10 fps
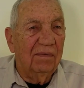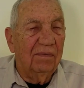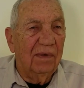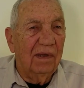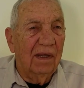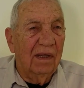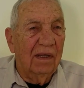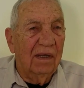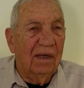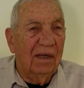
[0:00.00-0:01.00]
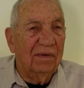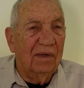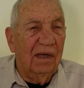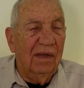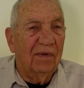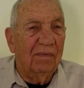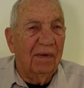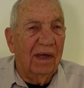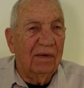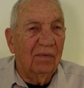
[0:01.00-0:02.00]
uh, uh delivered
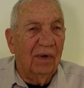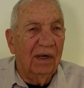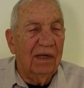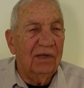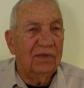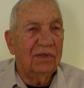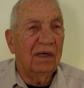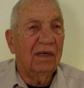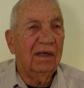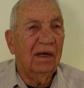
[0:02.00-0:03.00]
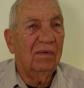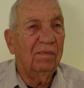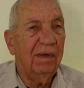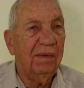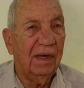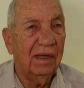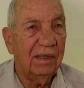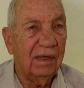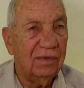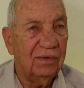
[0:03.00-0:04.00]
by one of these uh, you know people at
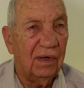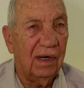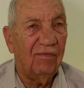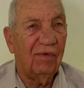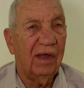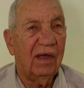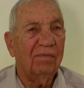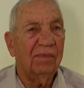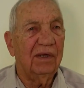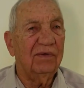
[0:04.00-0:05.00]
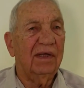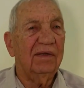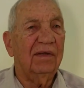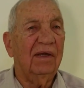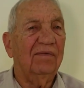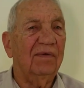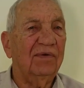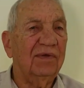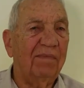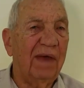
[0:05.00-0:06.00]
these delivery companies that deliver
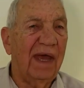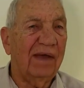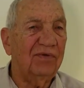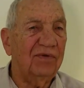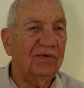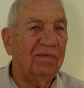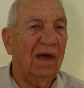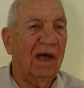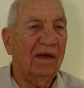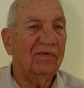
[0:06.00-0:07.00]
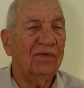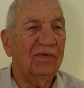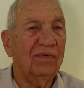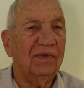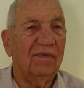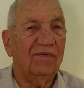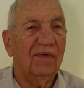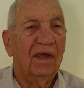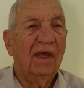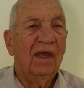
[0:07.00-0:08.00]
packages and boxes and stuff.
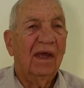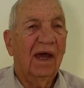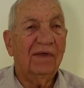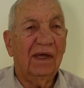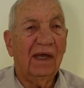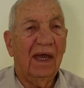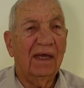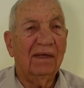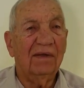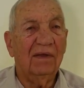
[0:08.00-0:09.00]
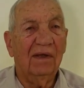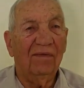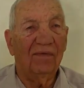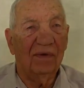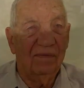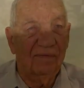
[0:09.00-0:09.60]
I think I had it delivered